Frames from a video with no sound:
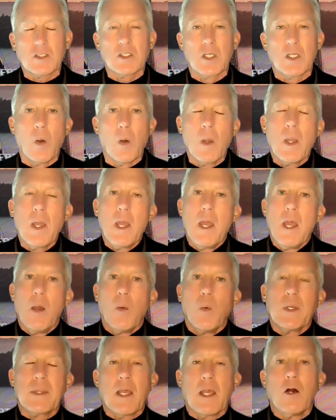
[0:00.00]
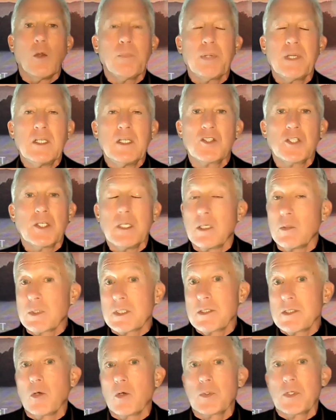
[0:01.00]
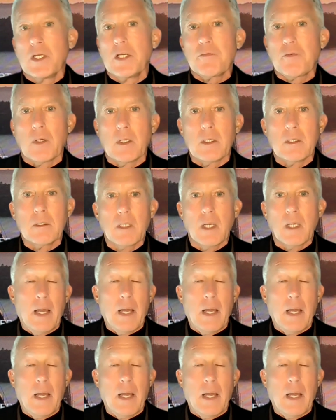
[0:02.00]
So with LPG, it was no different.